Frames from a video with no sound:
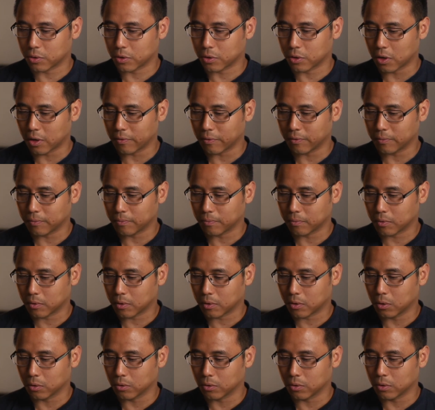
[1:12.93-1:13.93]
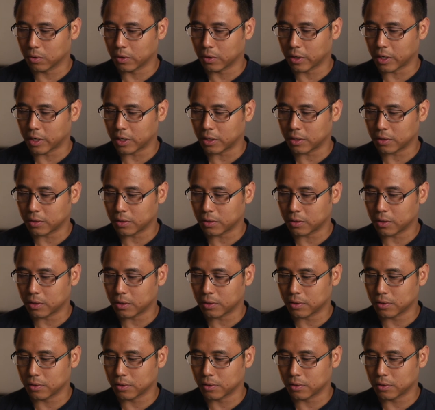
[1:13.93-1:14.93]
turn it off, go to layers,
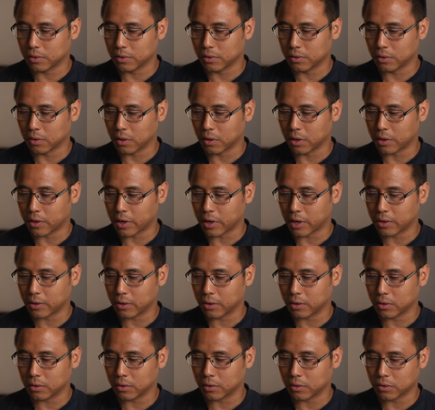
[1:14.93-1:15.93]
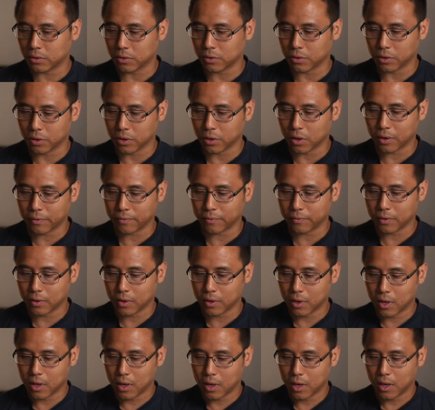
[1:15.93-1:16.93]
this is the layer icon, turn it off,
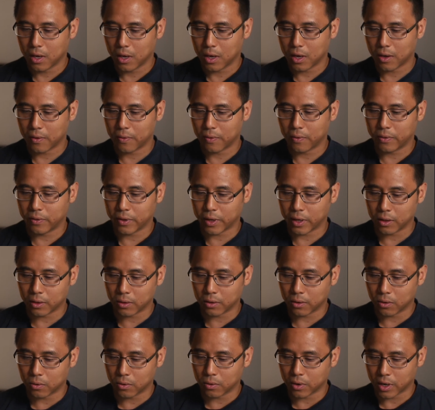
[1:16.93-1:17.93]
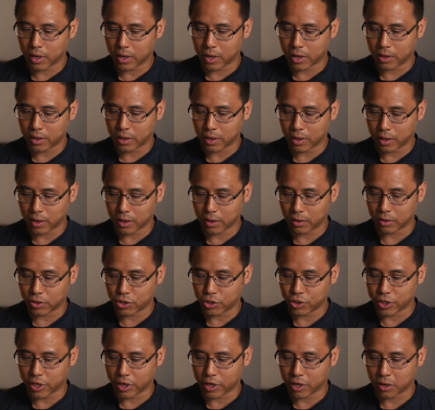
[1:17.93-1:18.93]
and then go ahead and
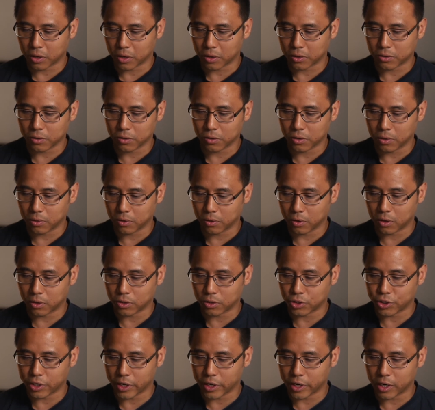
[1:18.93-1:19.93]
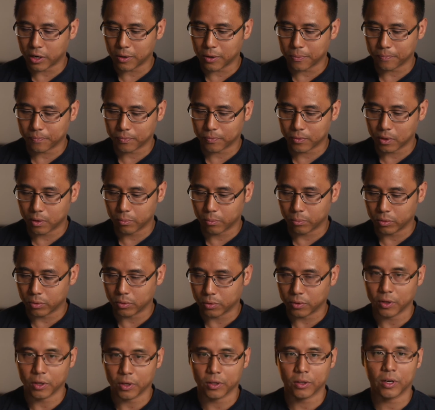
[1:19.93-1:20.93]
share. So you're on share, the
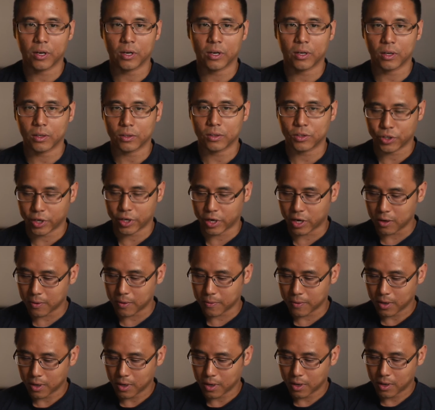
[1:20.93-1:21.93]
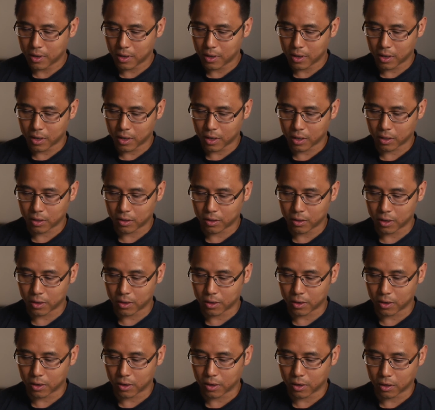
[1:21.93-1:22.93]
blue thing there, that's share, and
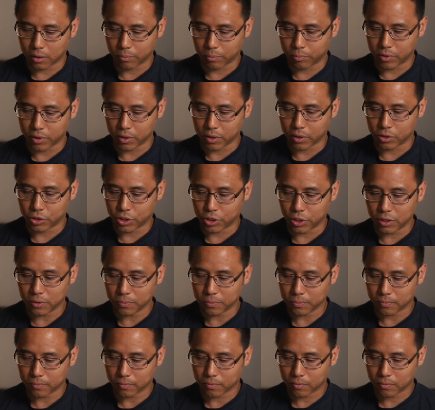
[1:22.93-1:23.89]
click on PNG,